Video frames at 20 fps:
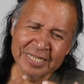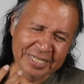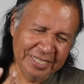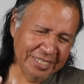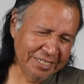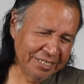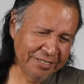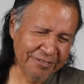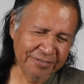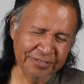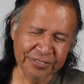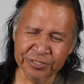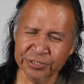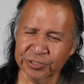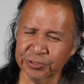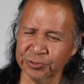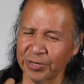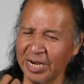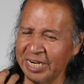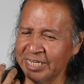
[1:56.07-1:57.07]
and they hear
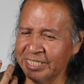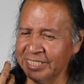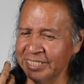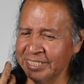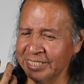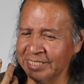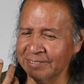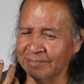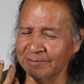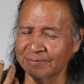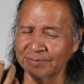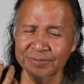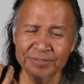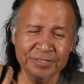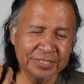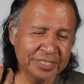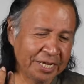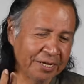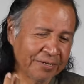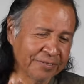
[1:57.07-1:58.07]
this thrashing and
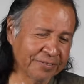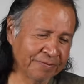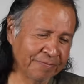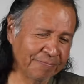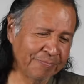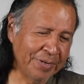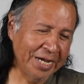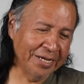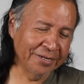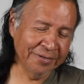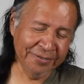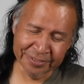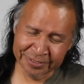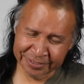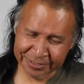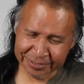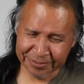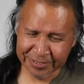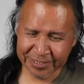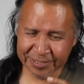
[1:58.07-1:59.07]
sounds of battle.
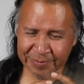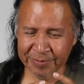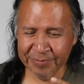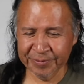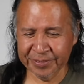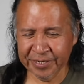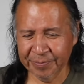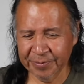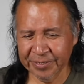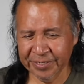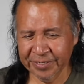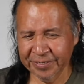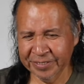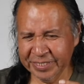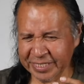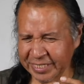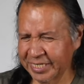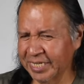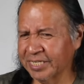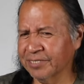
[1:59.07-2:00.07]
And so they come over top of the hill
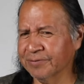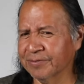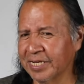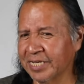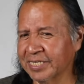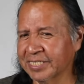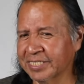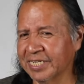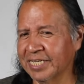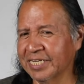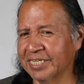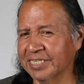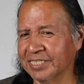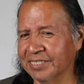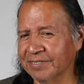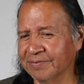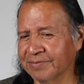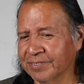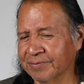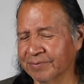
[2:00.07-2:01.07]
and say, "That's where that snake
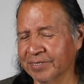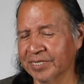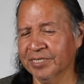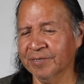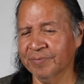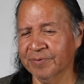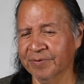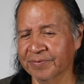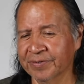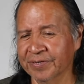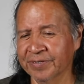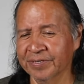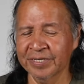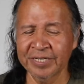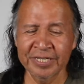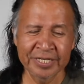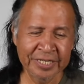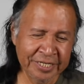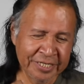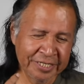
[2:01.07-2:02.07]
lives." And when they come over there,
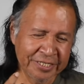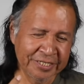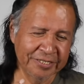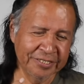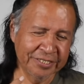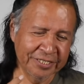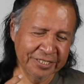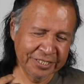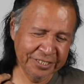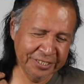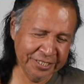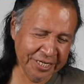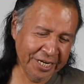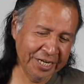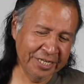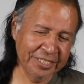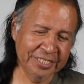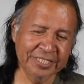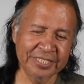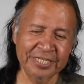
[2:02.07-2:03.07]
there's this
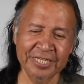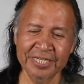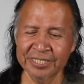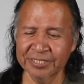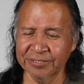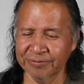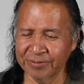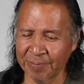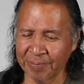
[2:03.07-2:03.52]
giant snake